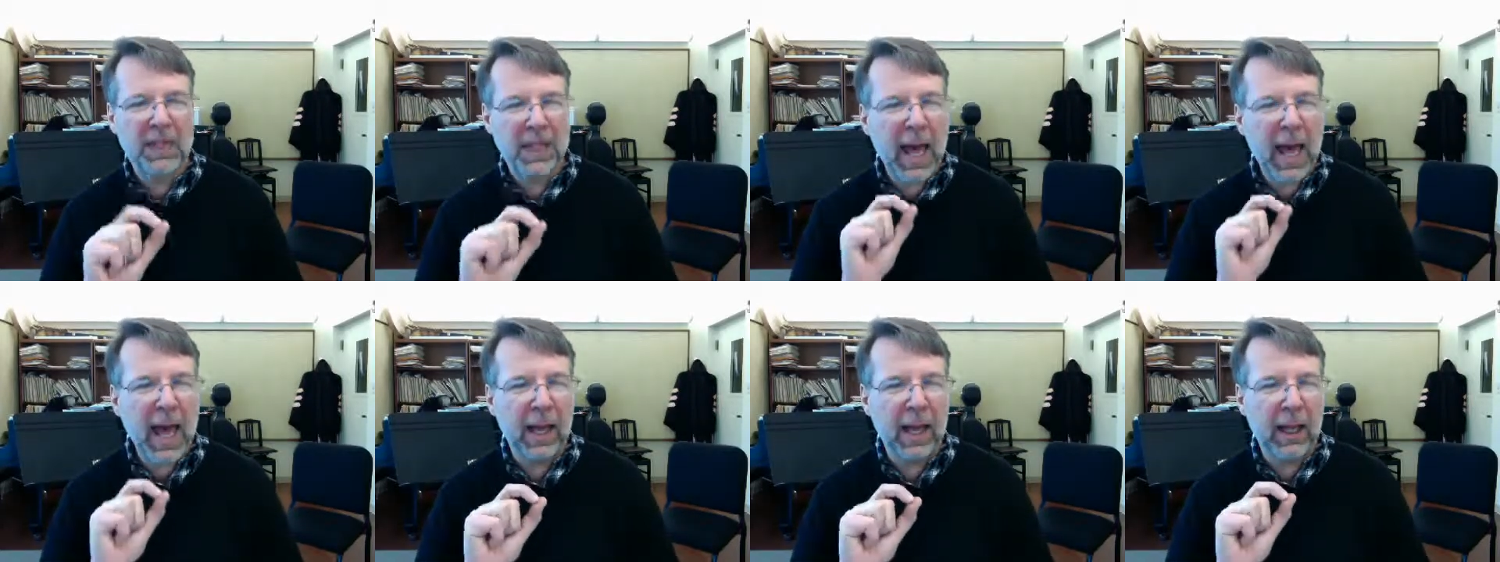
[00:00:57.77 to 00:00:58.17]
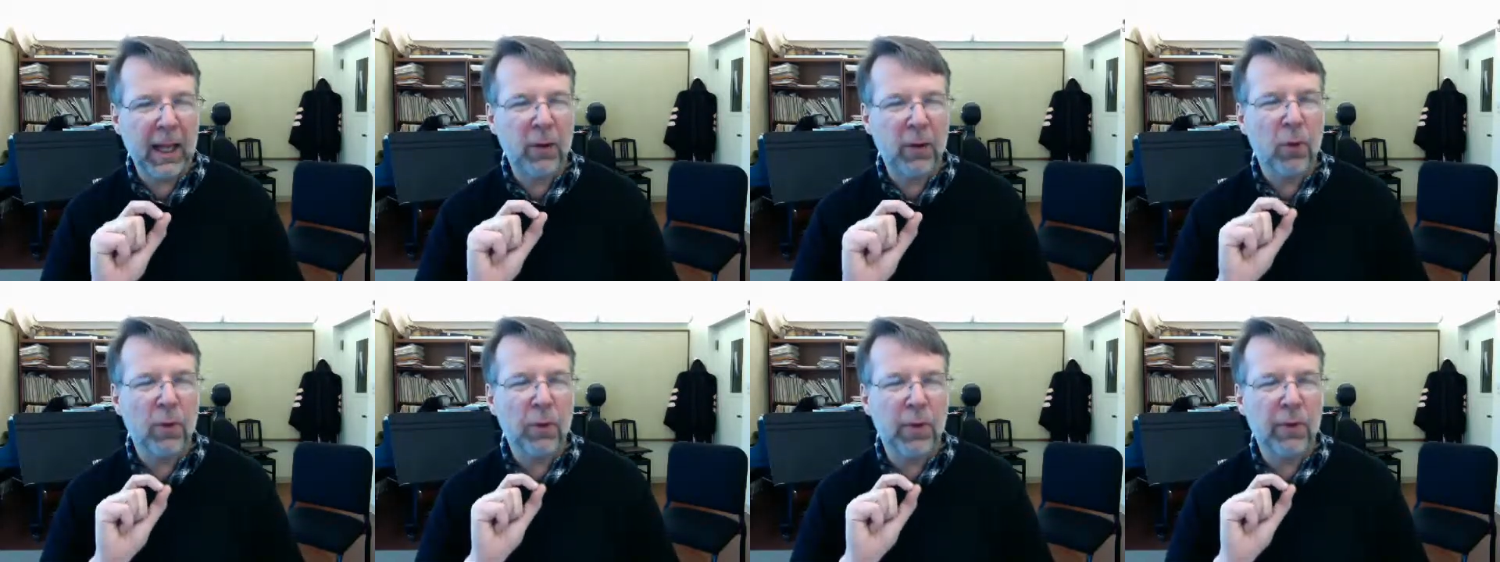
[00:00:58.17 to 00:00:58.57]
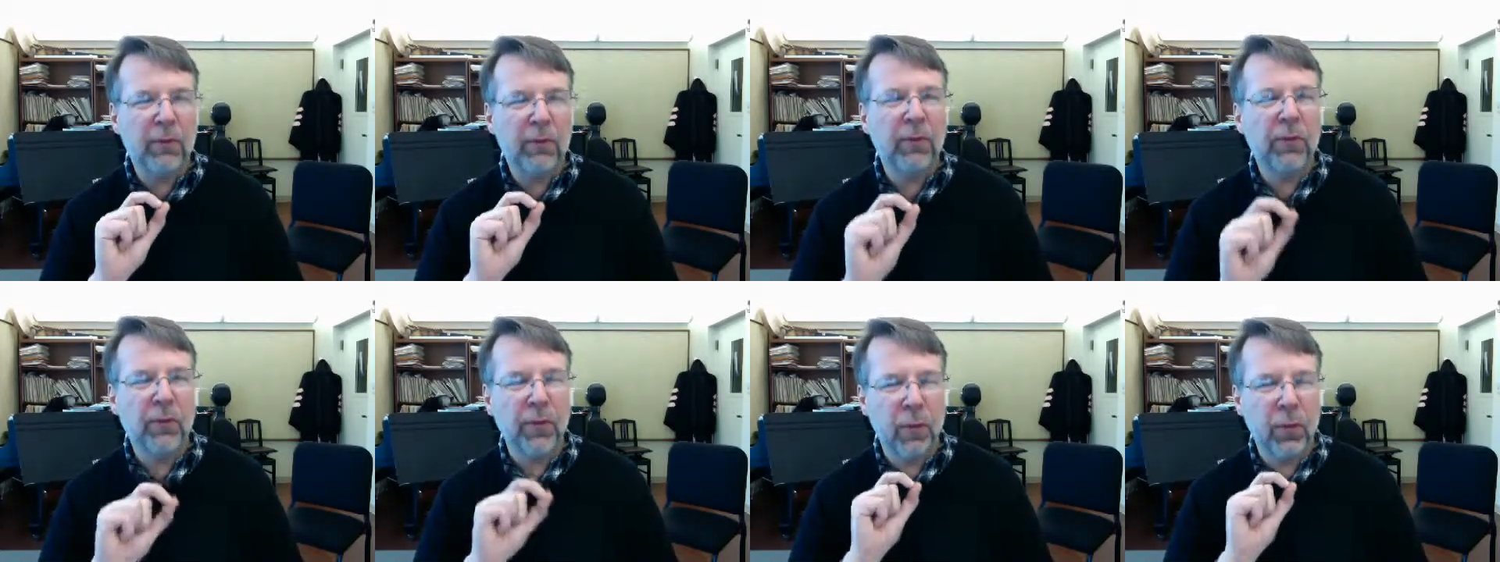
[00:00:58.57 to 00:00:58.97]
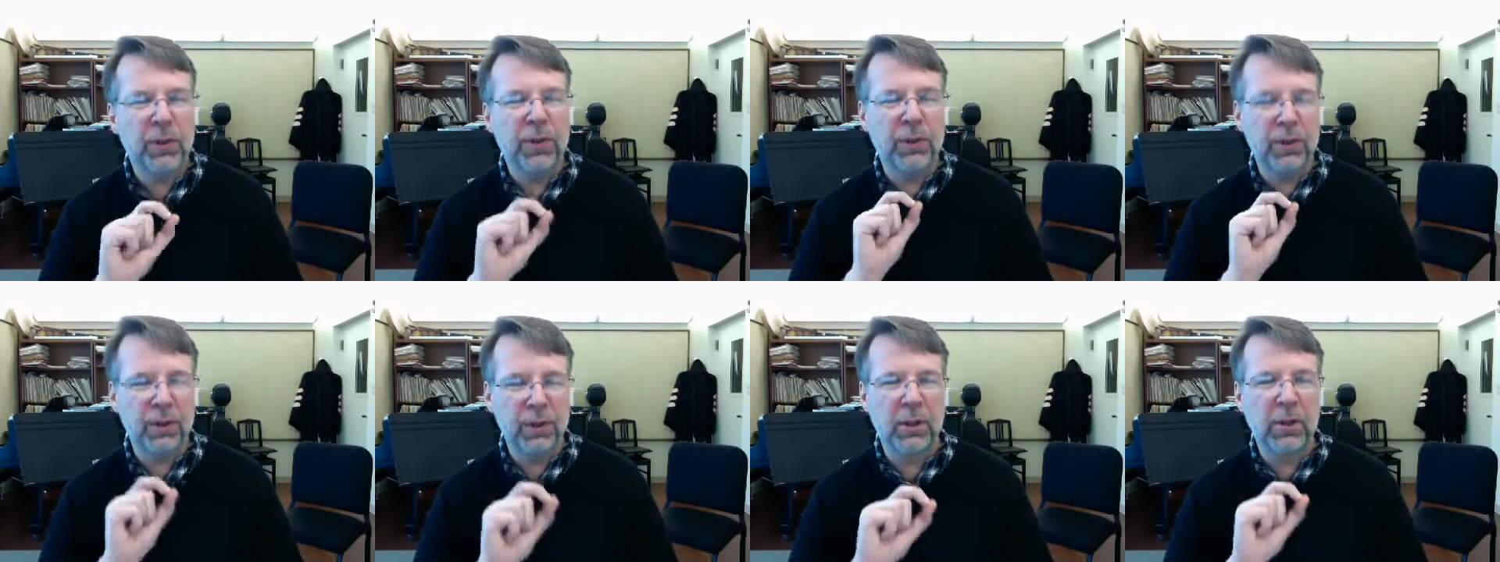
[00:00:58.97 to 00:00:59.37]
tonic, or the
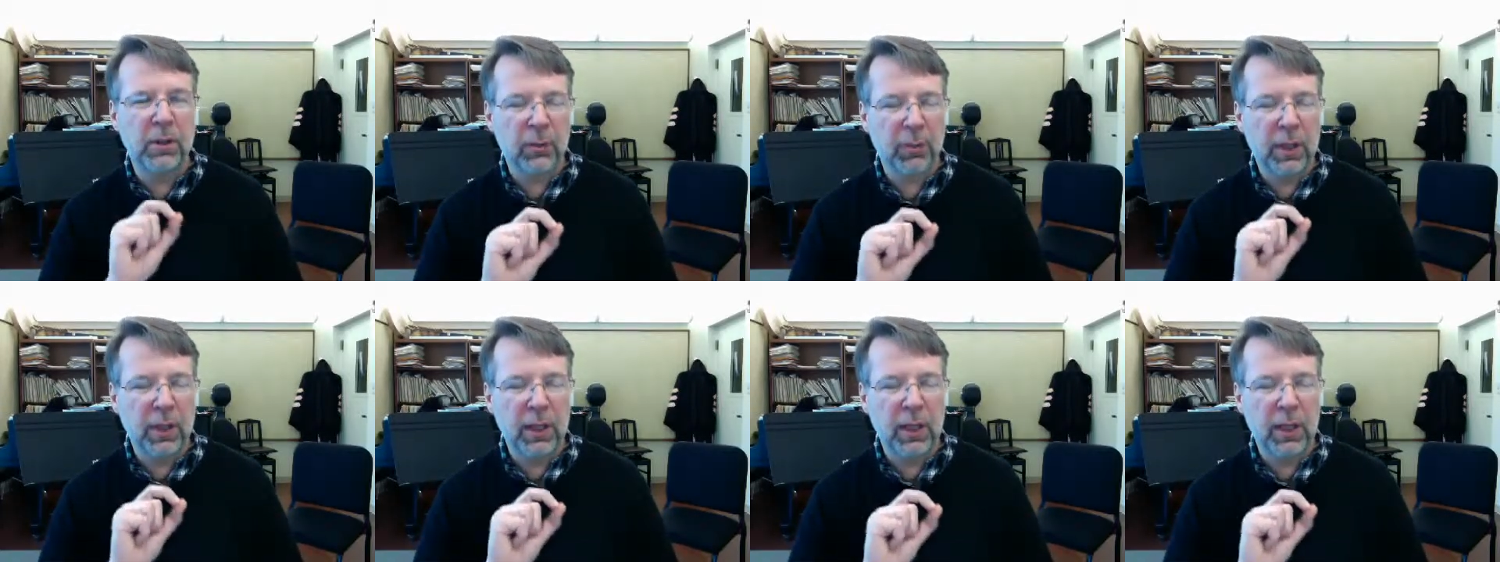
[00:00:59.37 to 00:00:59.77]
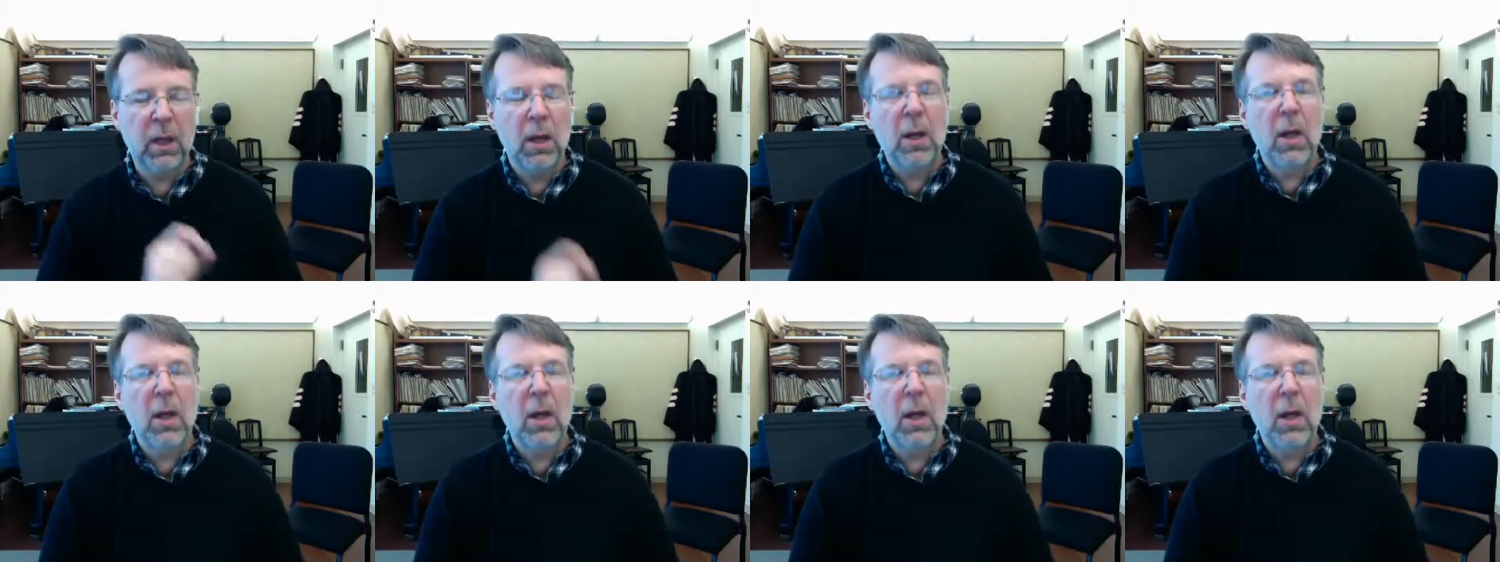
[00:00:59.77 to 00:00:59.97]
first degree